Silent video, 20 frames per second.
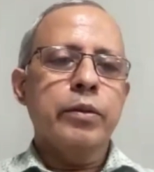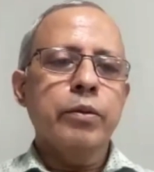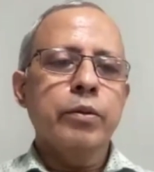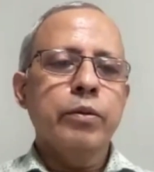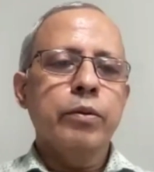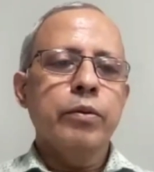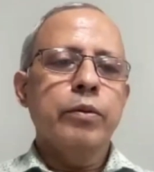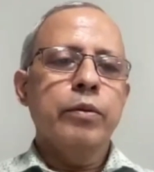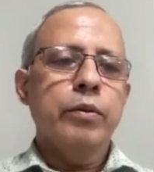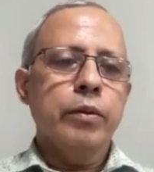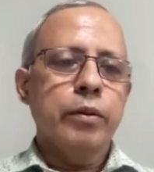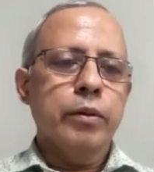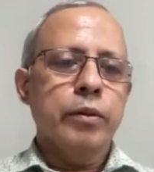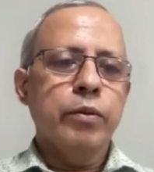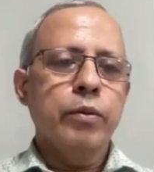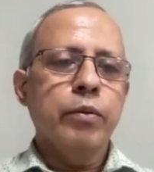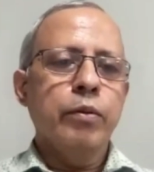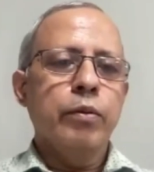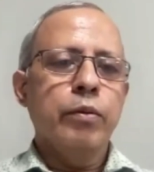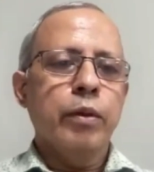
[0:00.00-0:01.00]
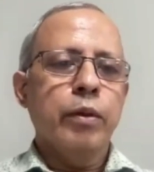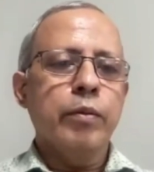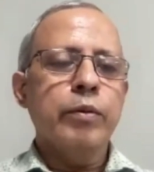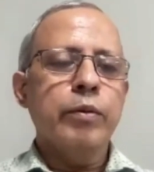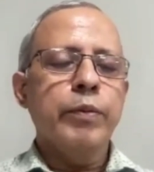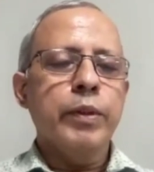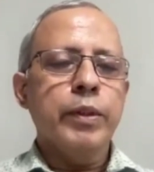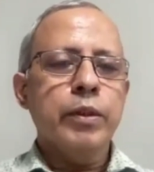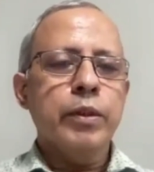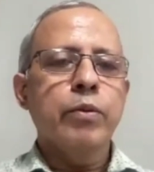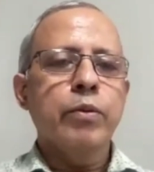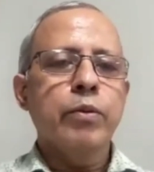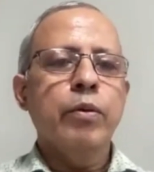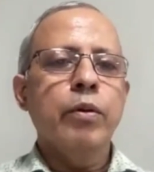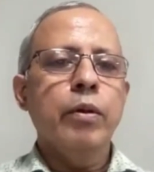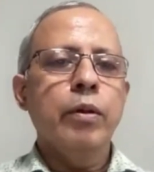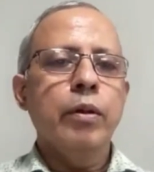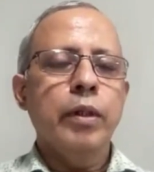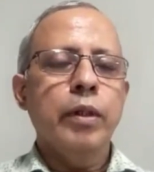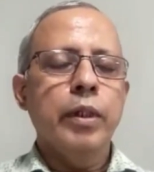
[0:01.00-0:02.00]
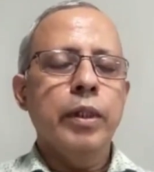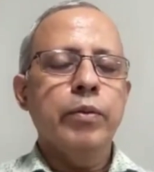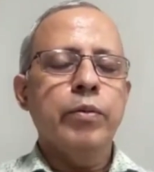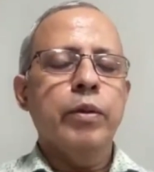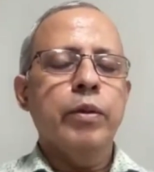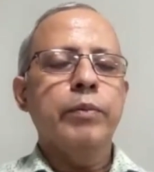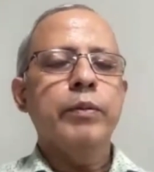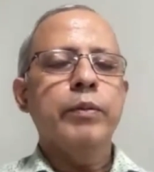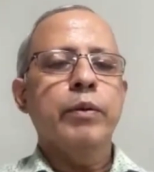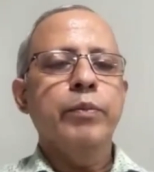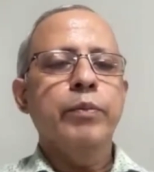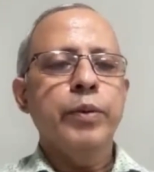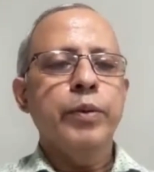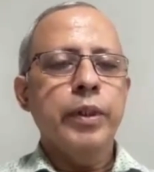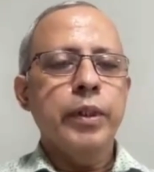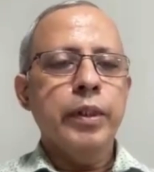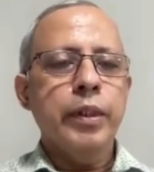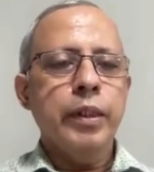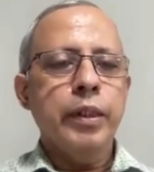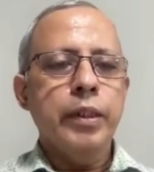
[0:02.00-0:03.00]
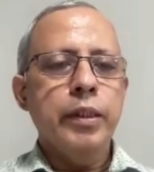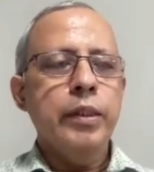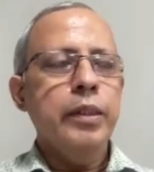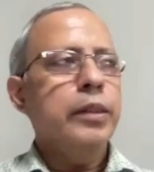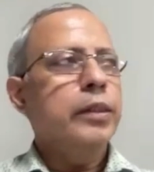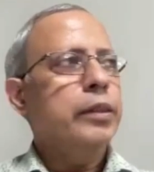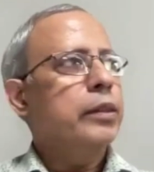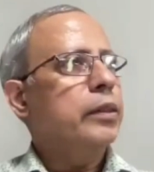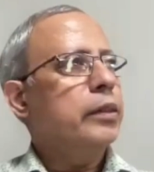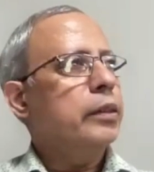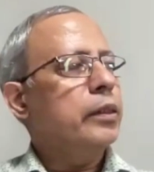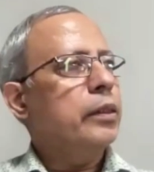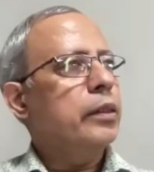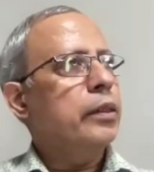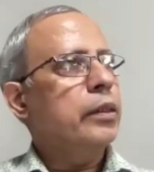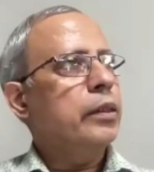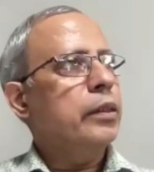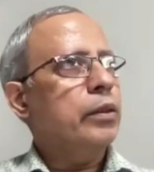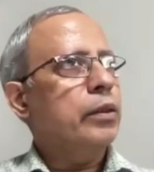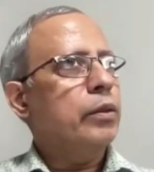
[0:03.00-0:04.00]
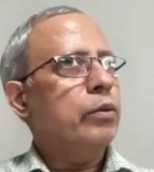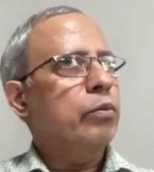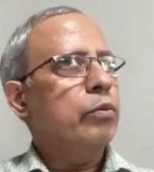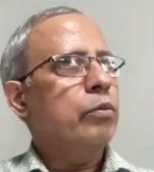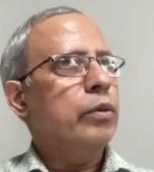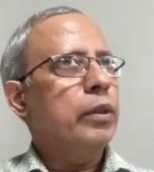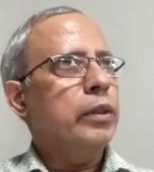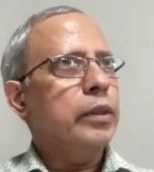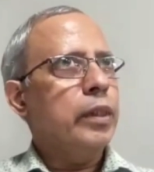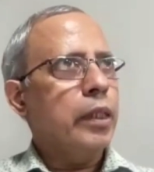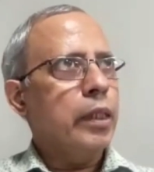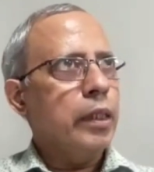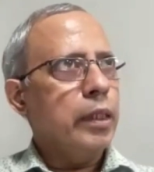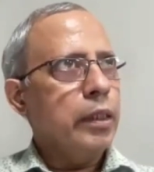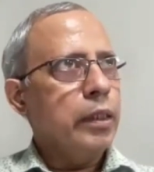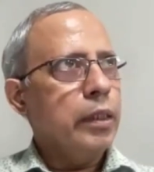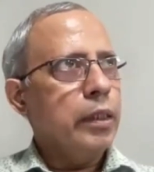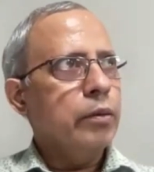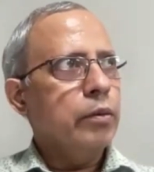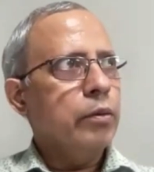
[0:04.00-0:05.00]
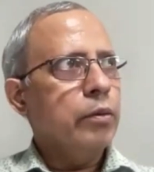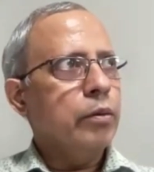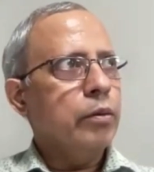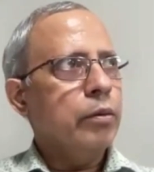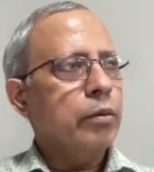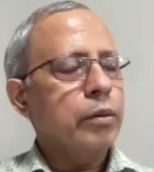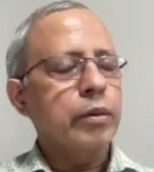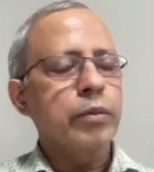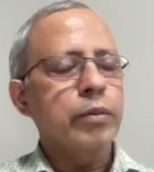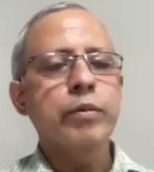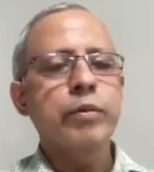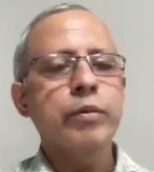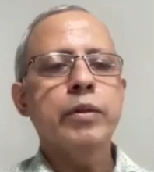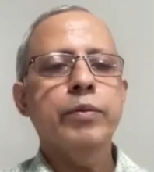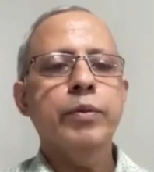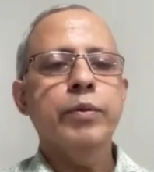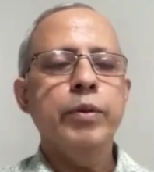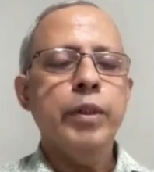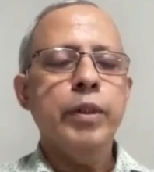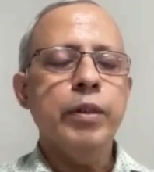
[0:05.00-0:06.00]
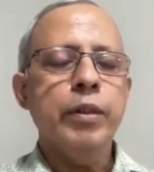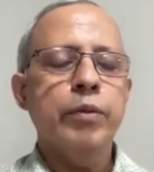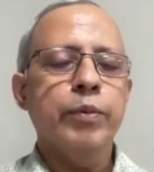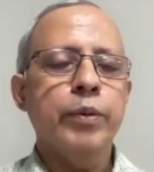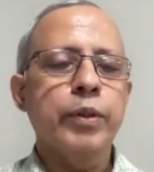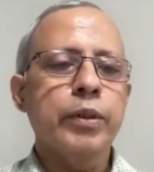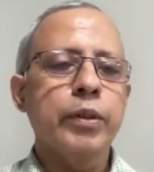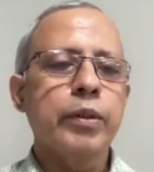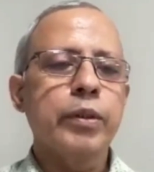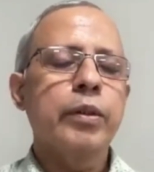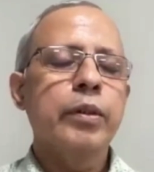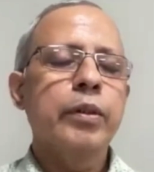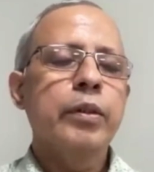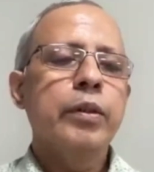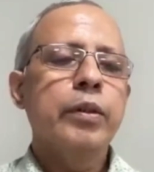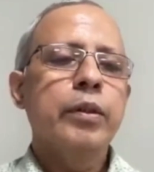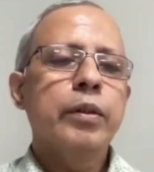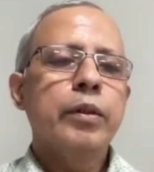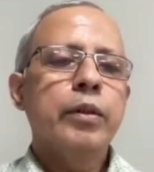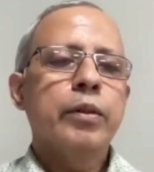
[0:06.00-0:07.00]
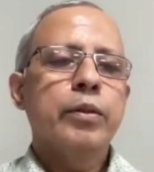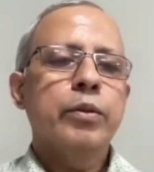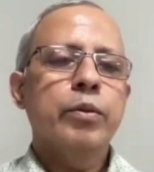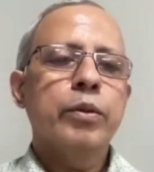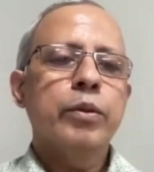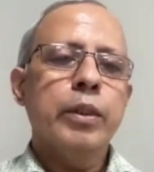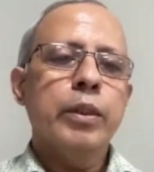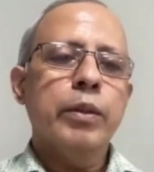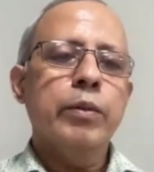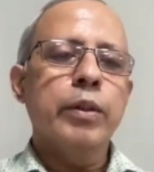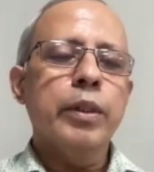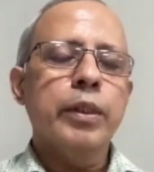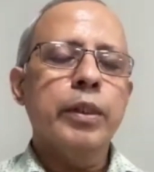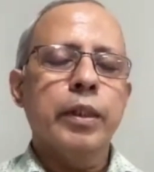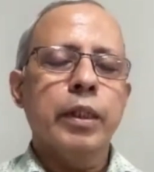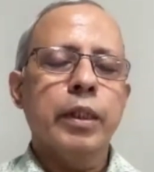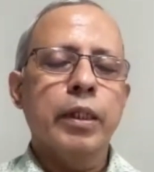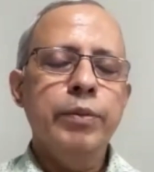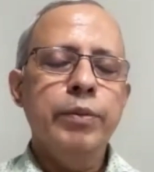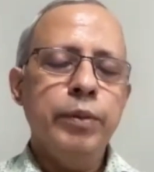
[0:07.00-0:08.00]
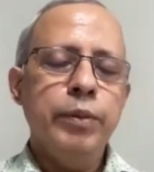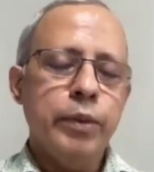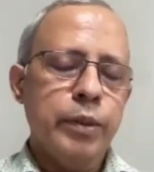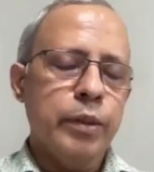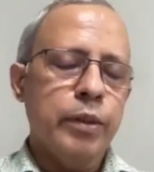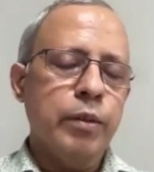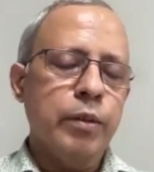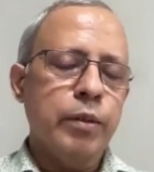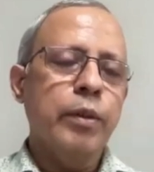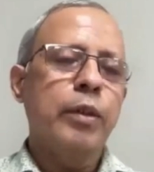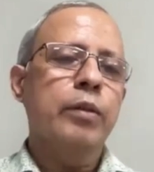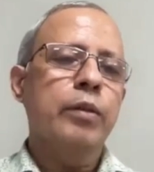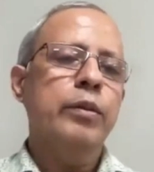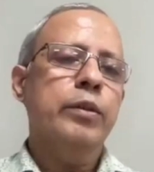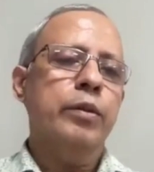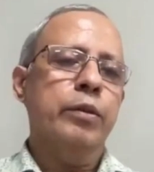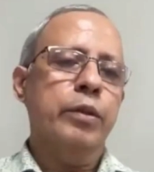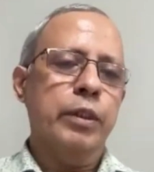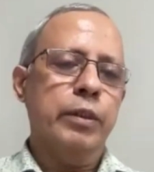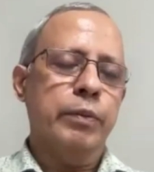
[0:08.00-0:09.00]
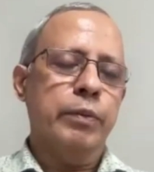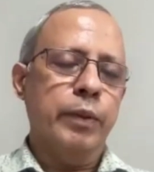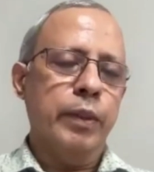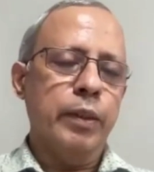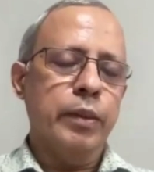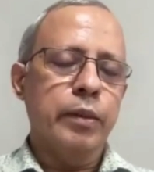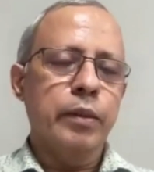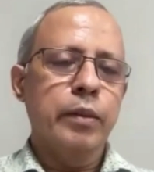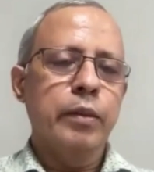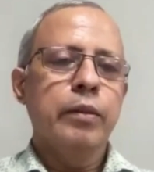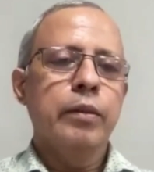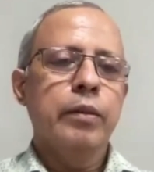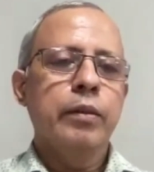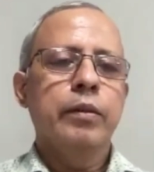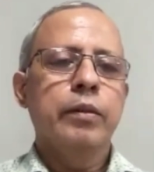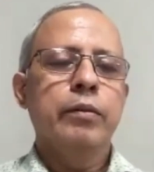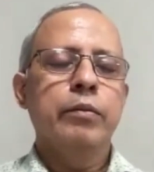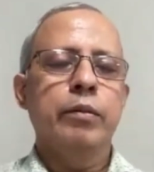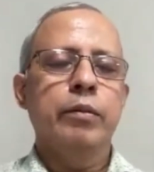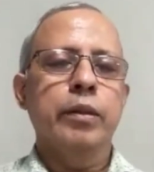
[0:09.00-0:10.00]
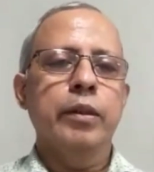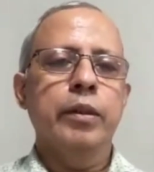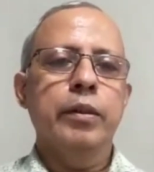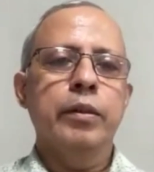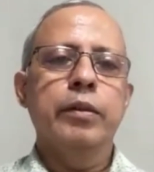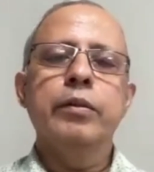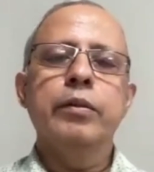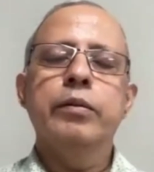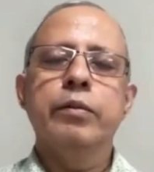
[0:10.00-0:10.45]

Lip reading: So one of the major goal in quantum computing is to design your sequence of unitary operator so that you can drive your system along the shortest path. Okay.